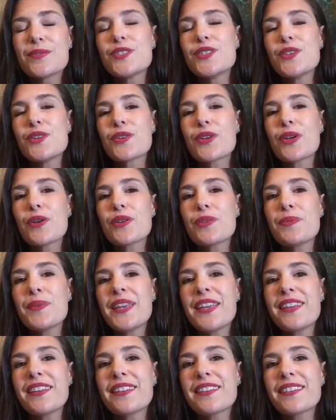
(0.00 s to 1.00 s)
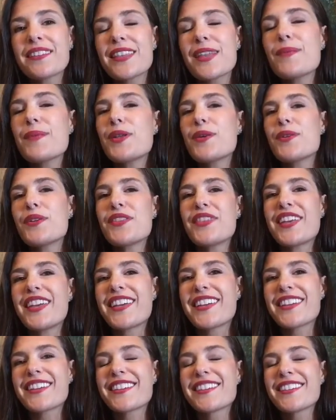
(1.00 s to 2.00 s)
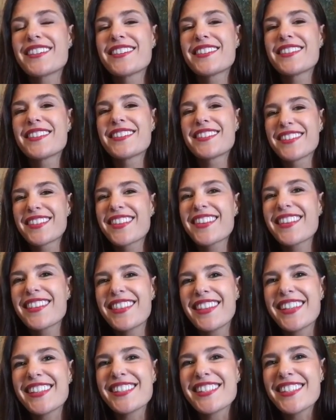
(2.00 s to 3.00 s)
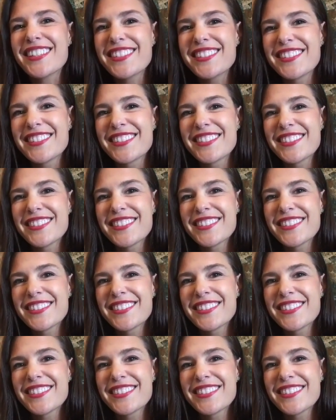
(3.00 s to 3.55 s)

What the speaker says: Do you agree with me? Let me know what you think. Thanks, y'all.